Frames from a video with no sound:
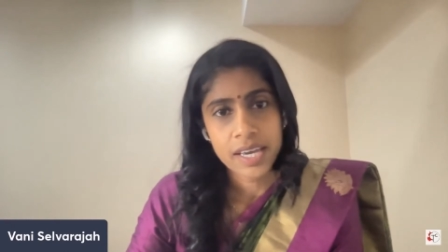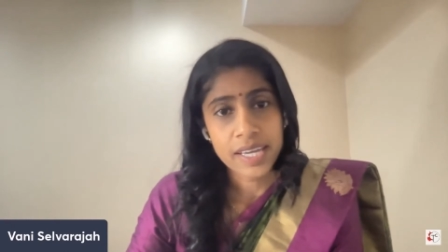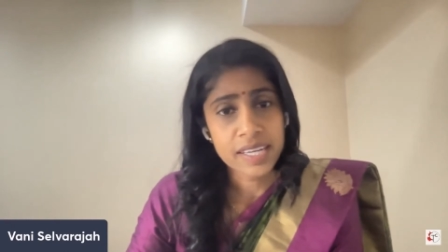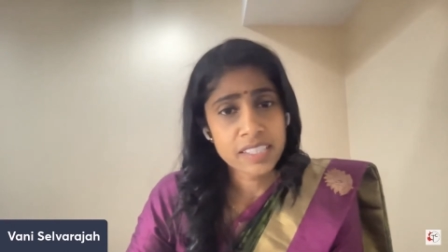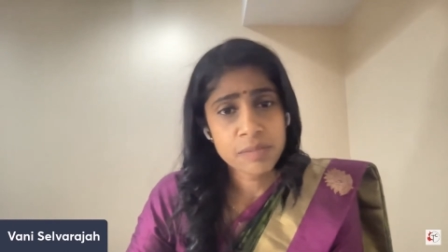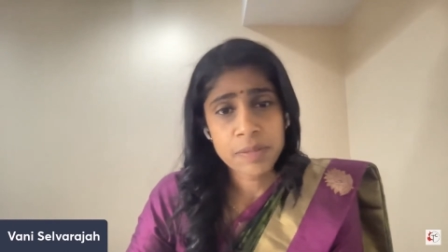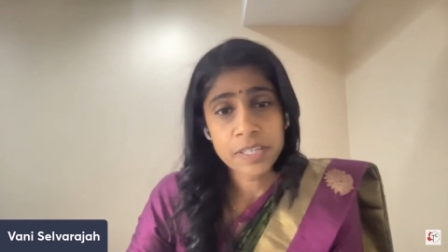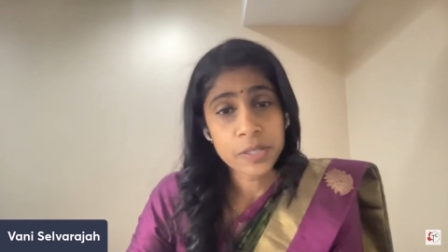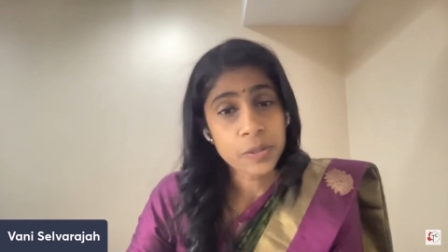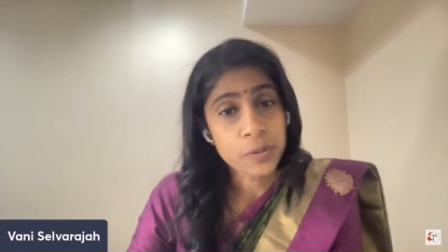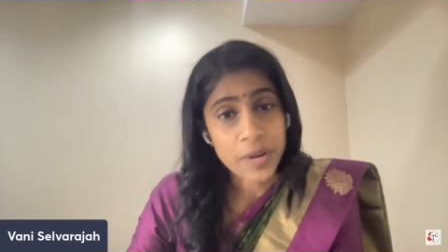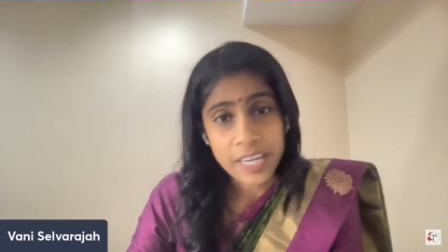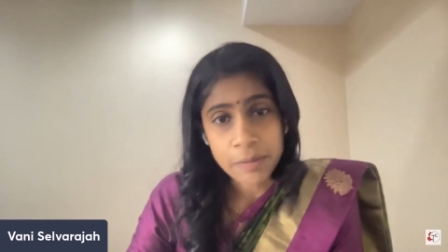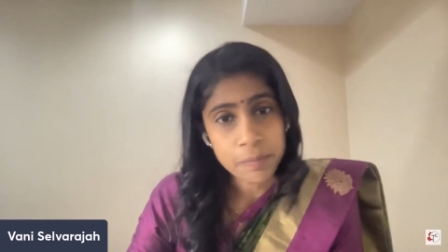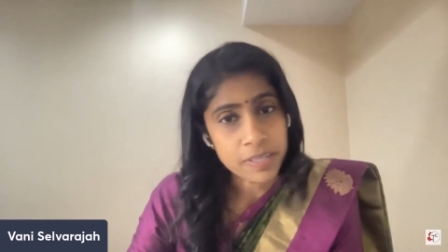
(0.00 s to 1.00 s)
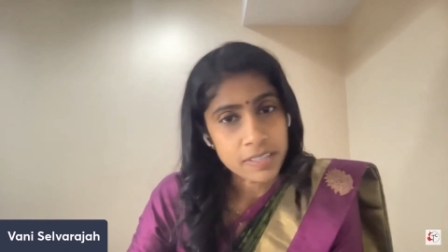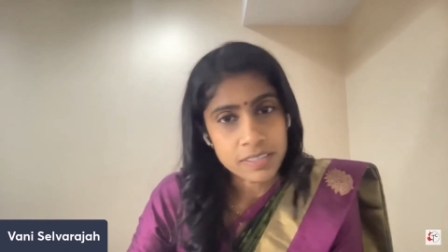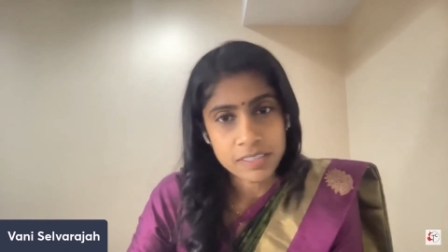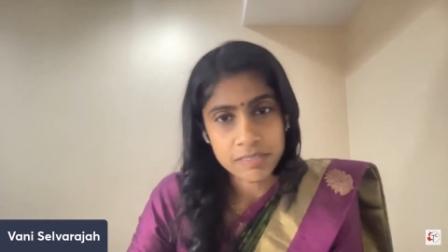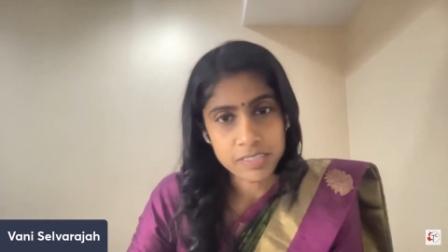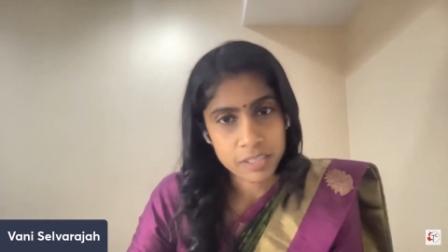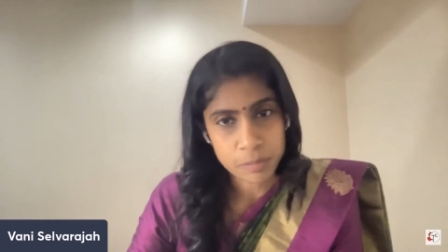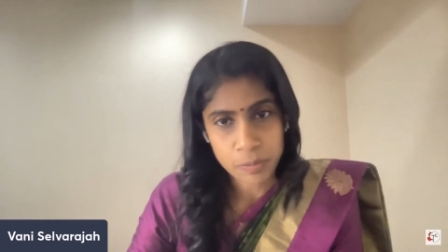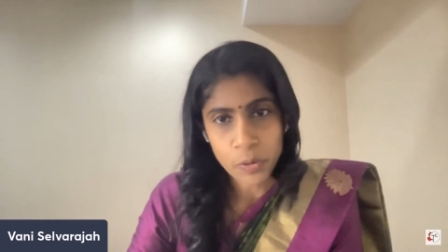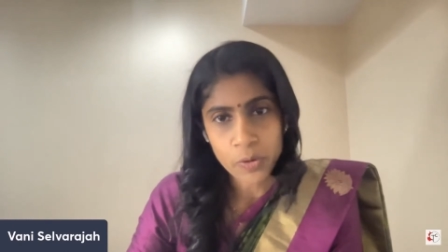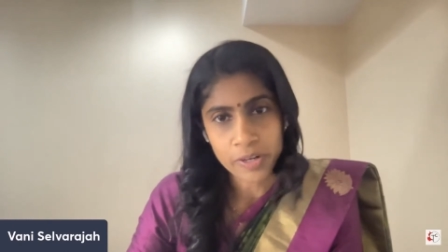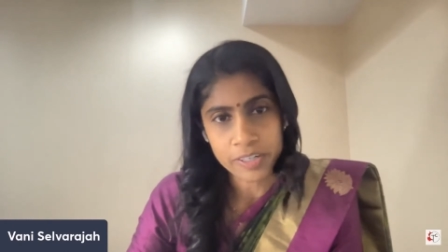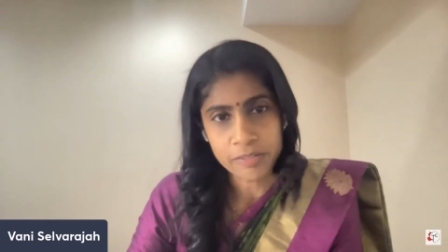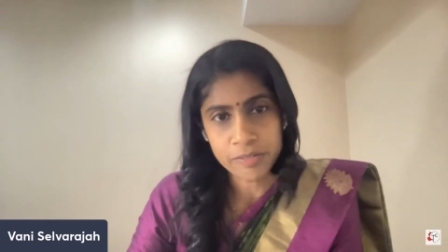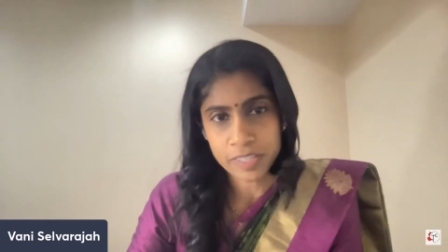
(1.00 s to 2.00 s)
and has been a great pillar of
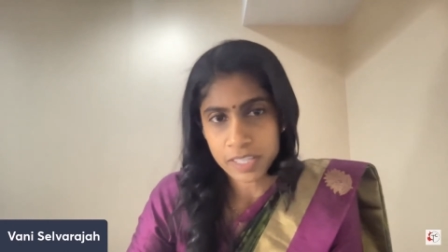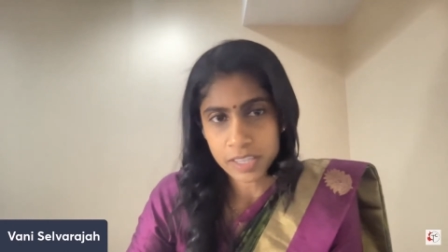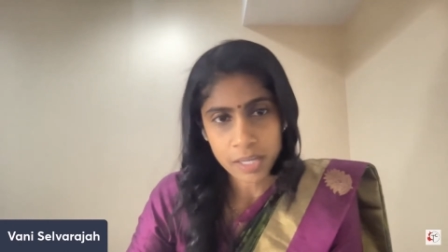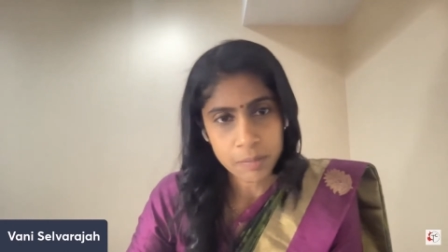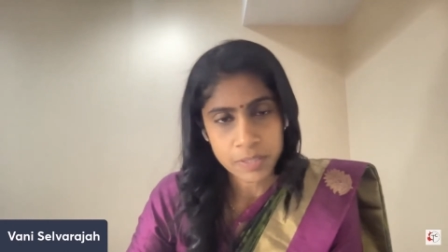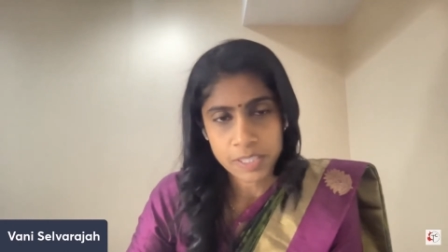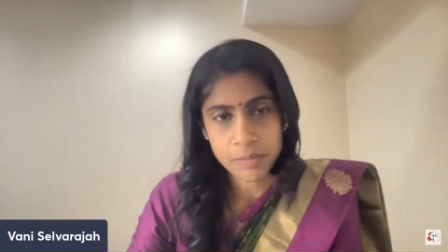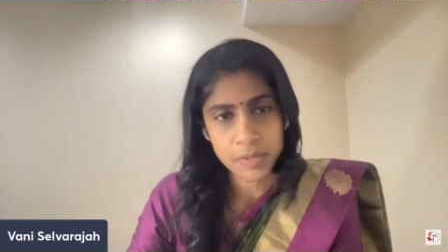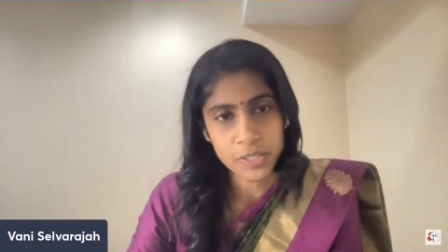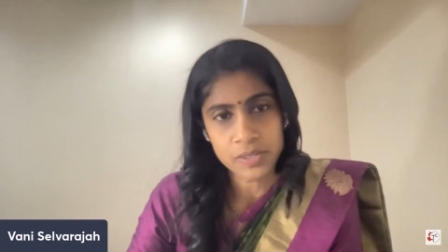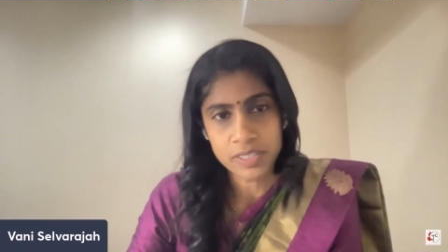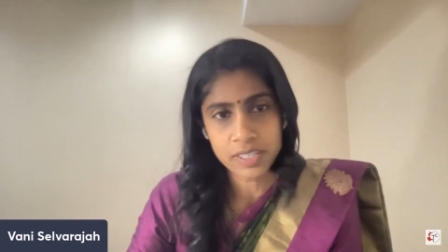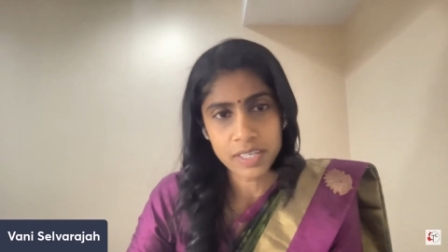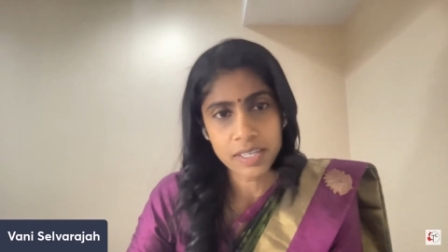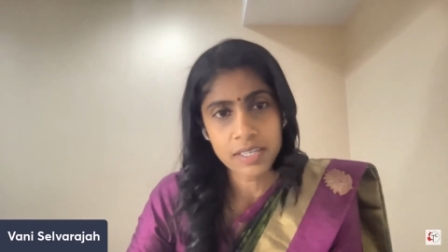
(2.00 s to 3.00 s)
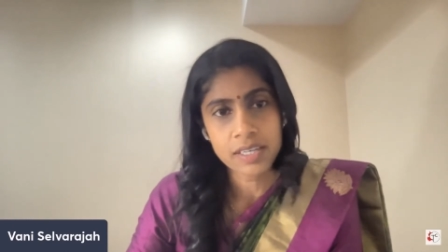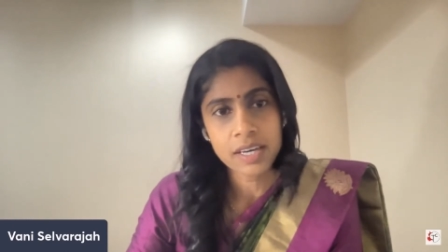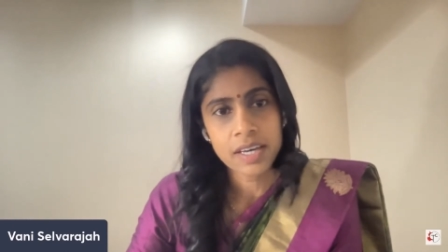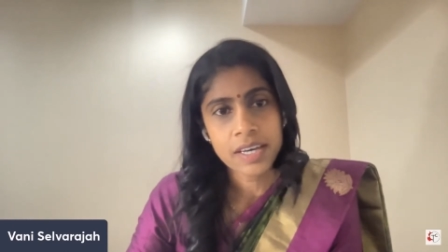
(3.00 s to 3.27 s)
support for the Tamil community